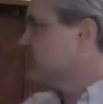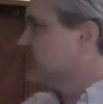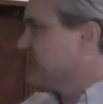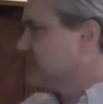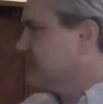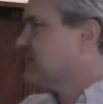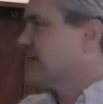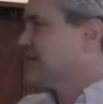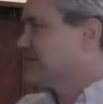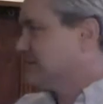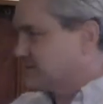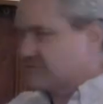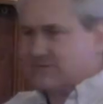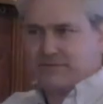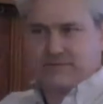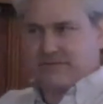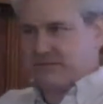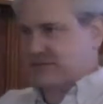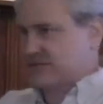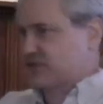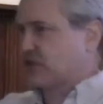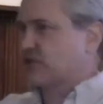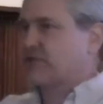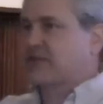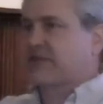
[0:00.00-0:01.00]
and,
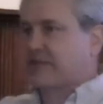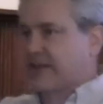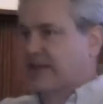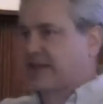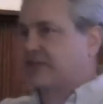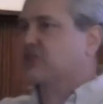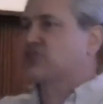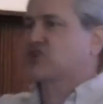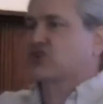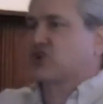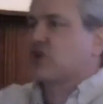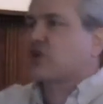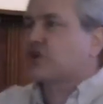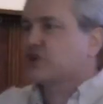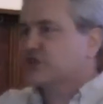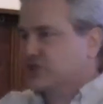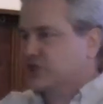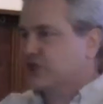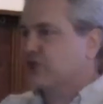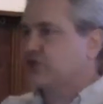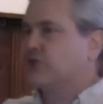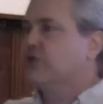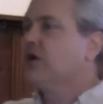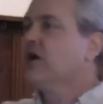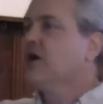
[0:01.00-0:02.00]
and so that they can charge
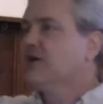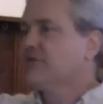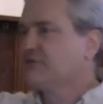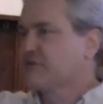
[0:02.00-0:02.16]
you